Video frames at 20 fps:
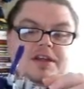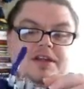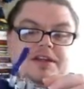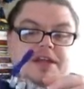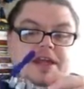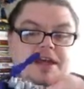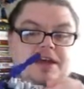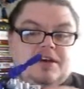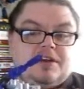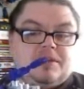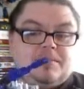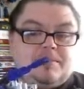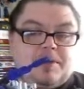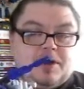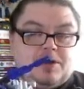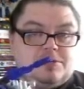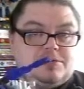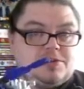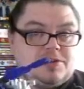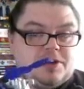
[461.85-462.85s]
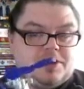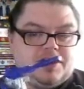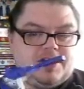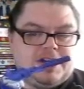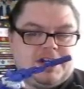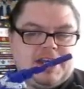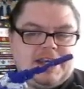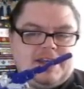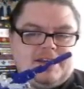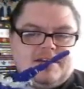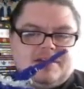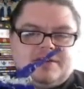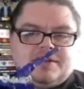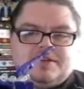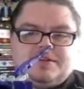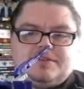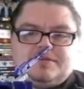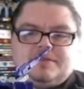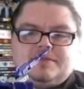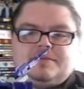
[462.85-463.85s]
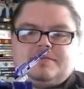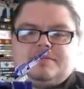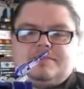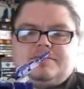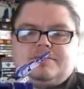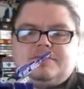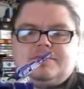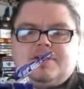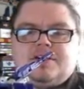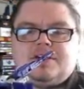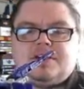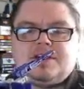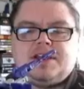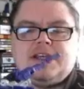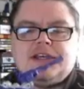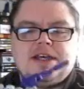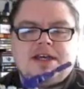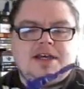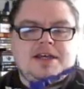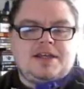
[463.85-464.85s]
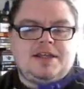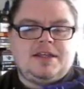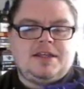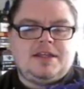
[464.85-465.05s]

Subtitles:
Yeah, on a ball joint on a